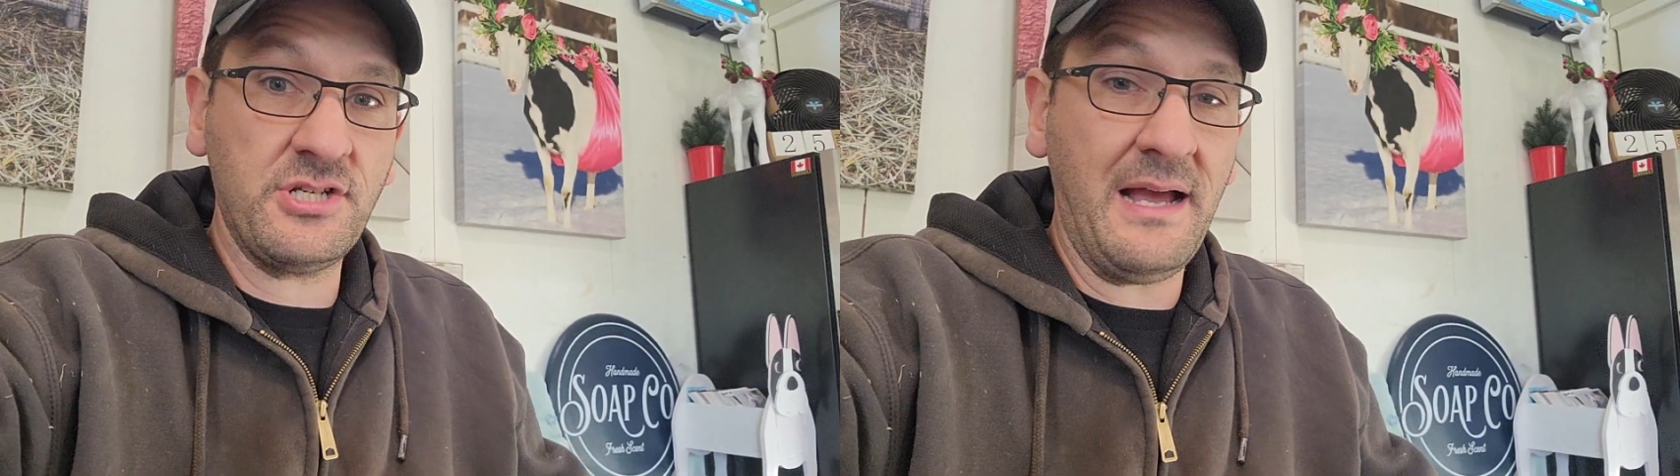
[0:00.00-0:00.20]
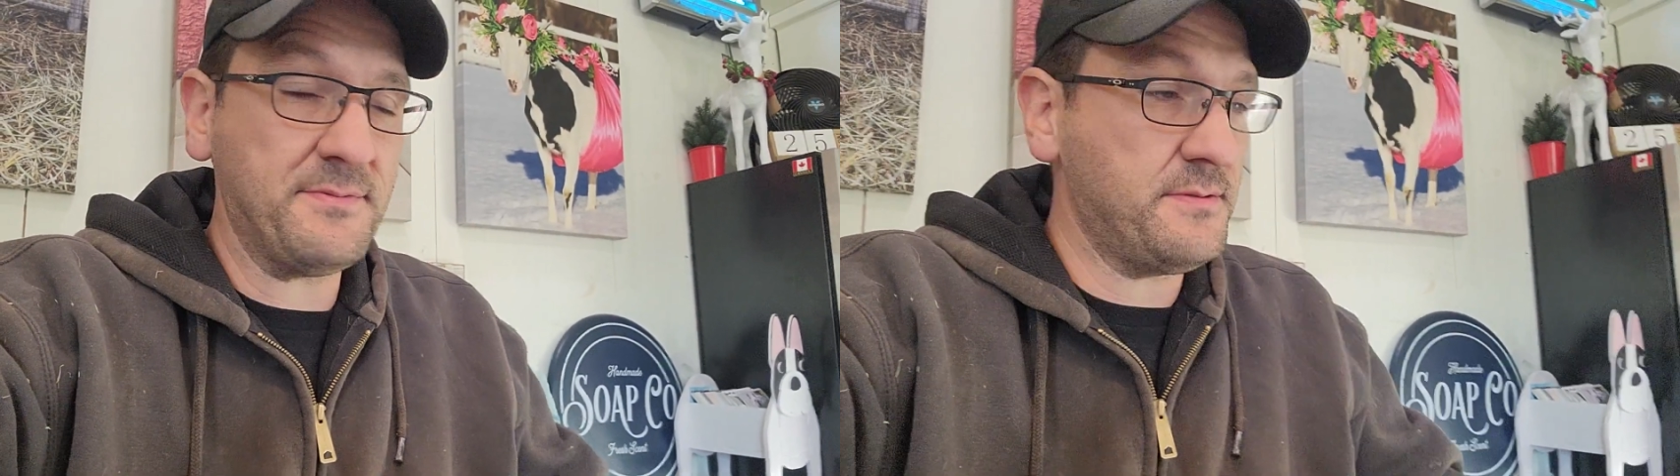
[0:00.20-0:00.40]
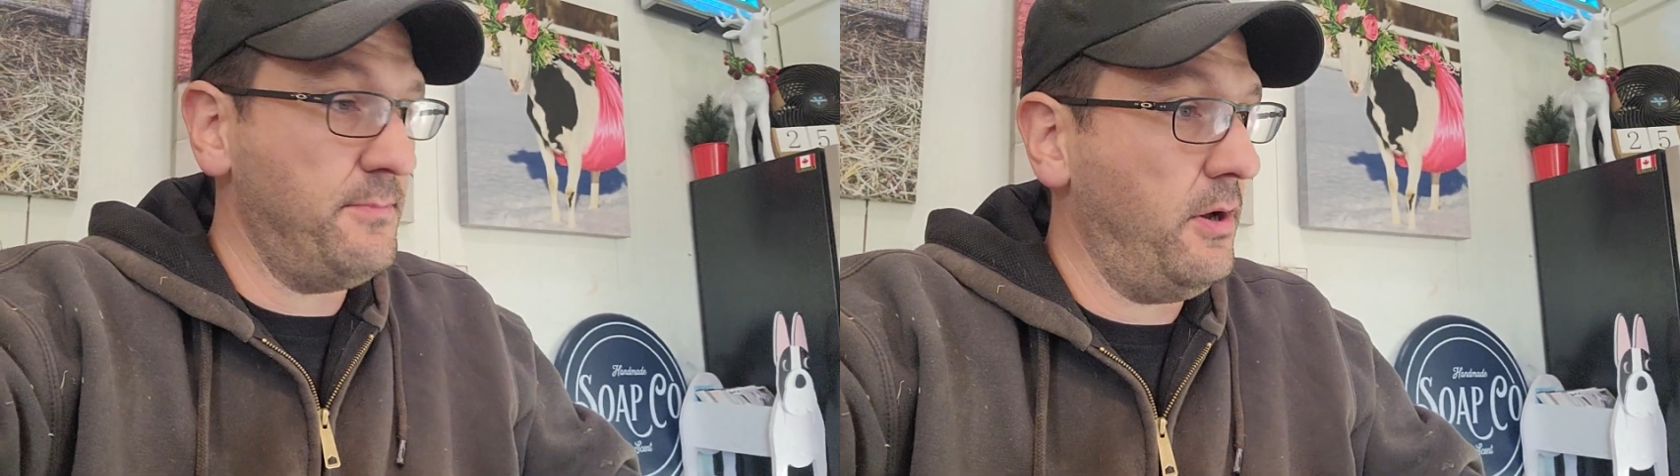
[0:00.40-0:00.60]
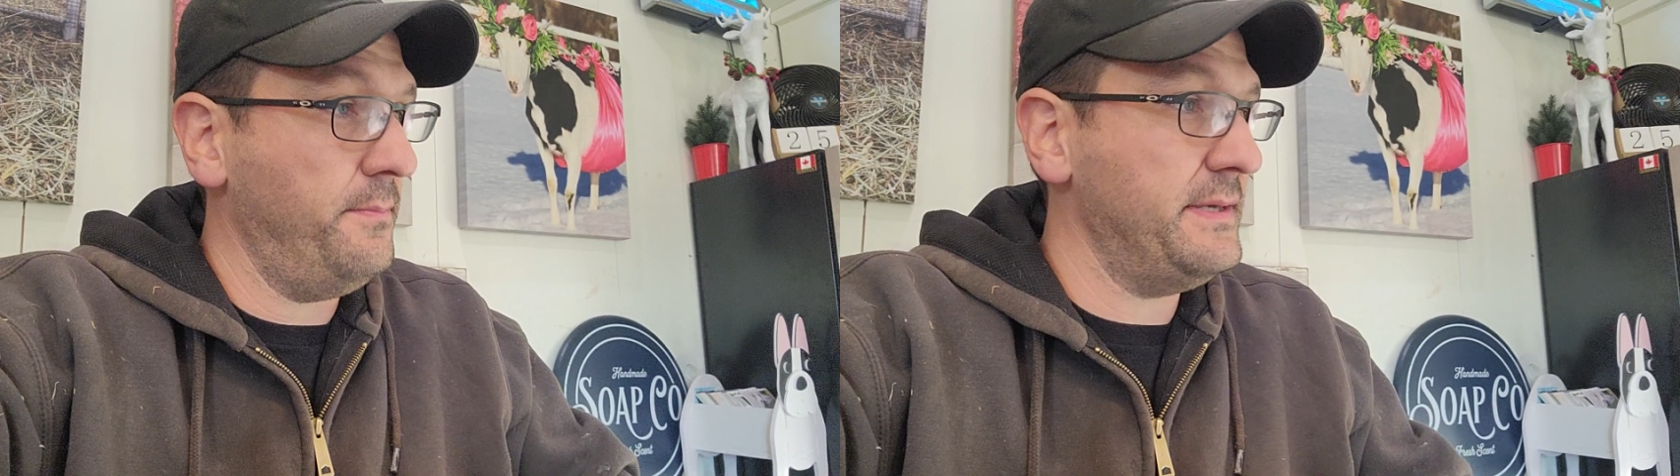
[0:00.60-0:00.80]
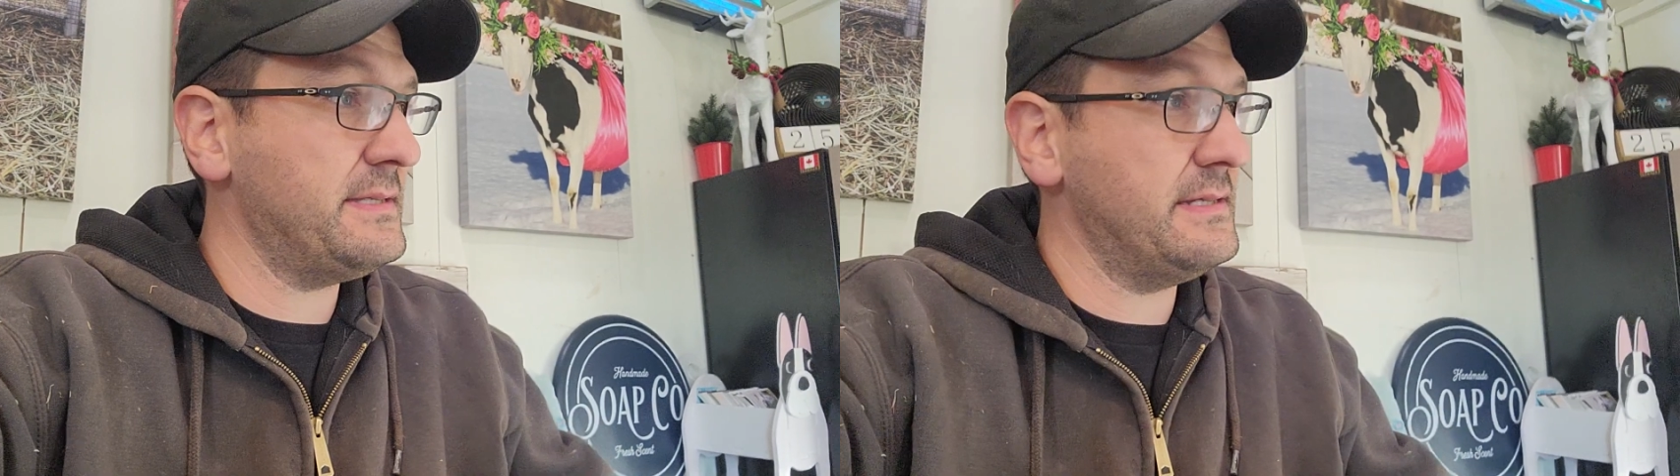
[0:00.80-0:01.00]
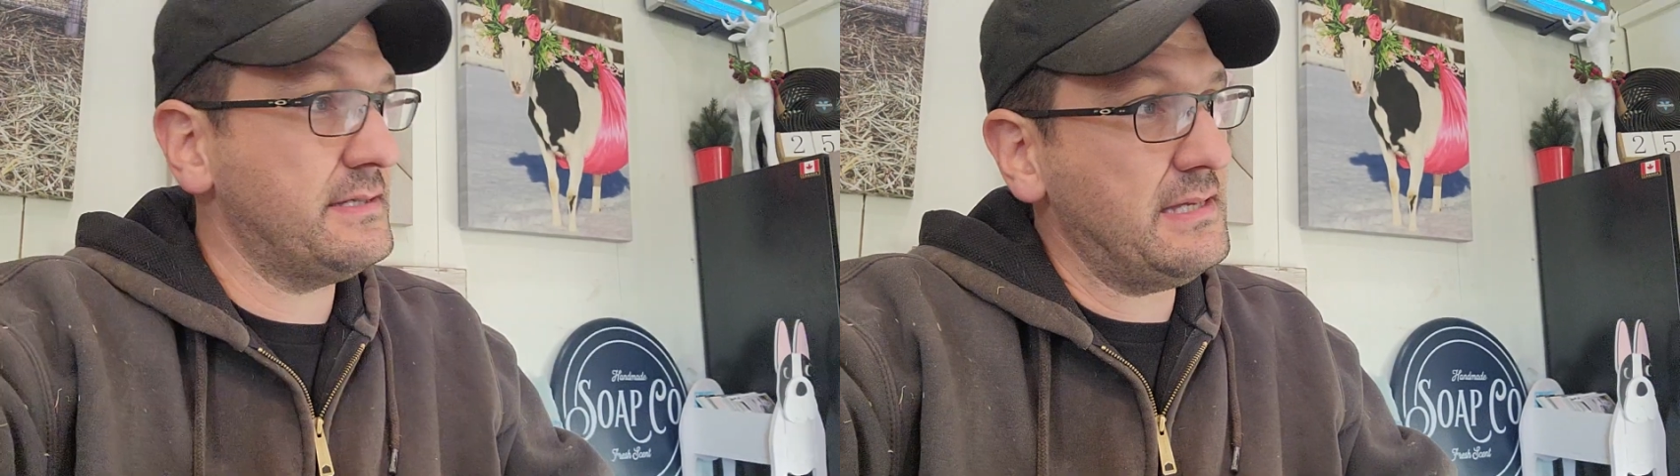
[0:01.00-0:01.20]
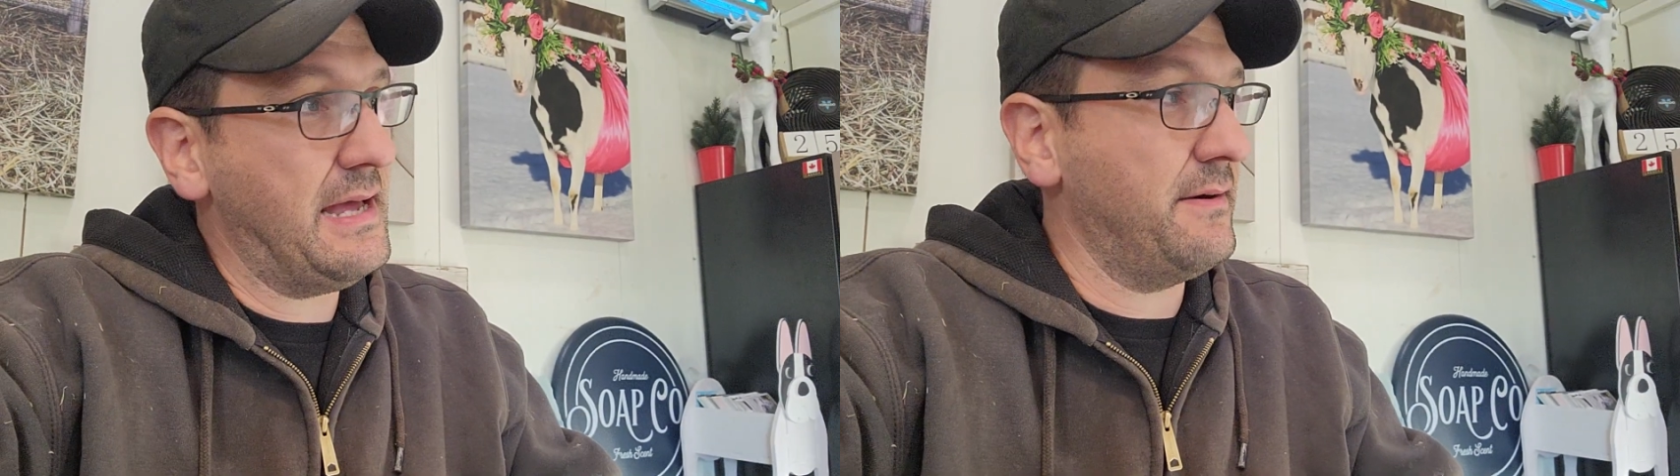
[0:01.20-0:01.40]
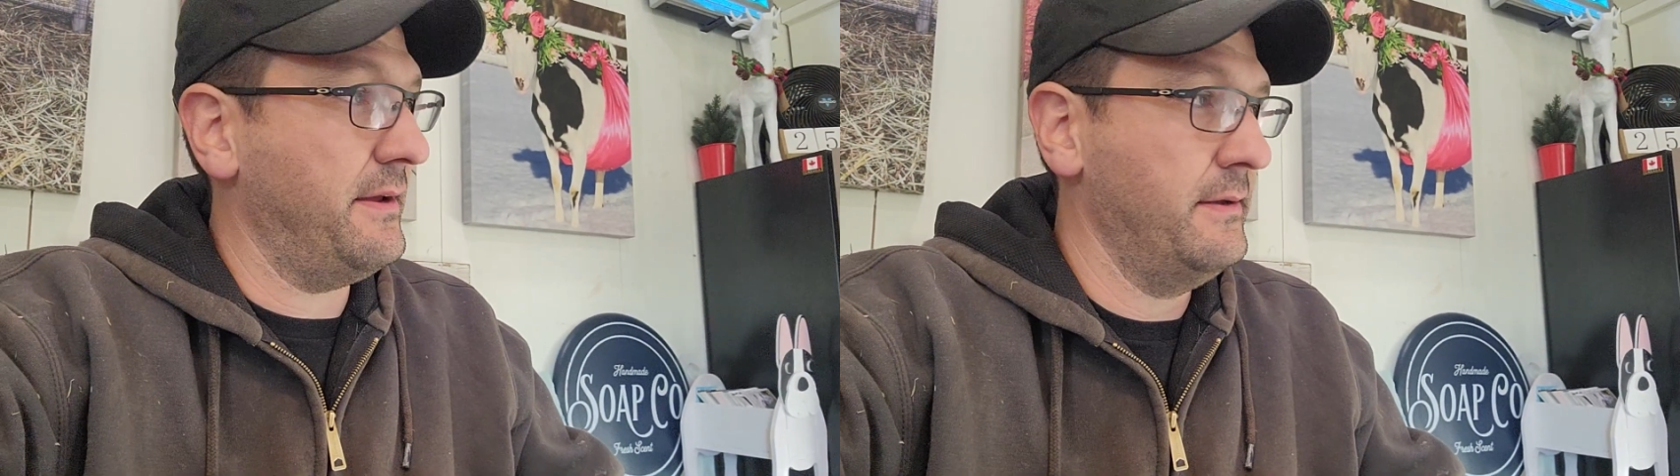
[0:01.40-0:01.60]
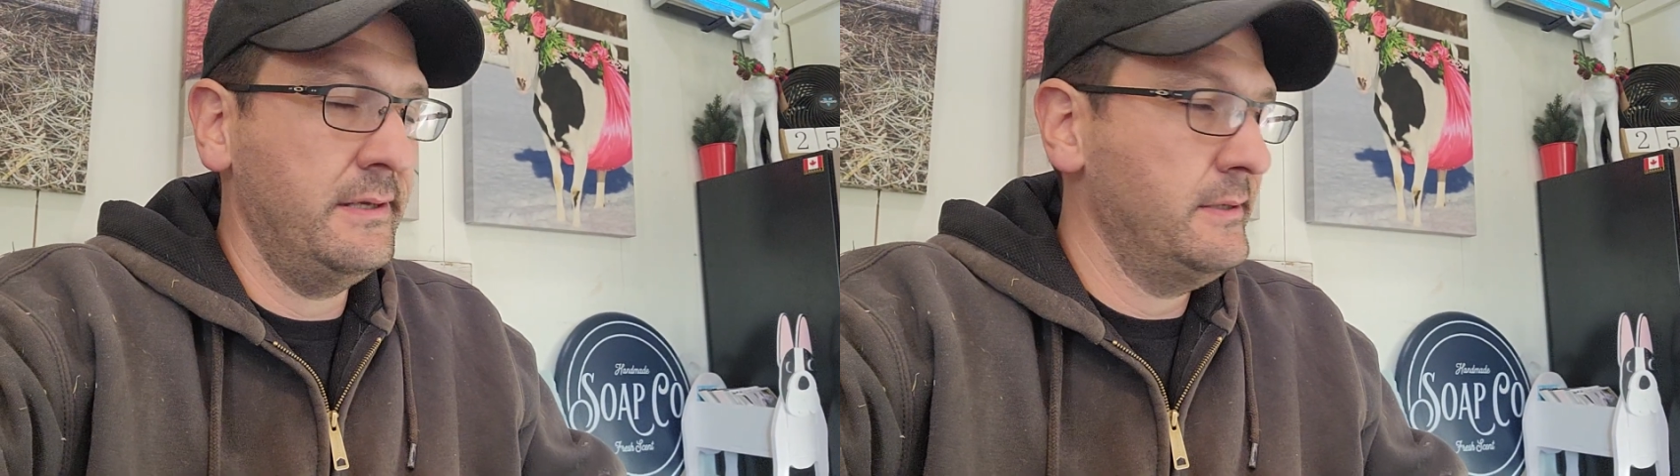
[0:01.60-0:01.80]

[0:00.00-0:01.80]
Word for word: Shop small business Saturday.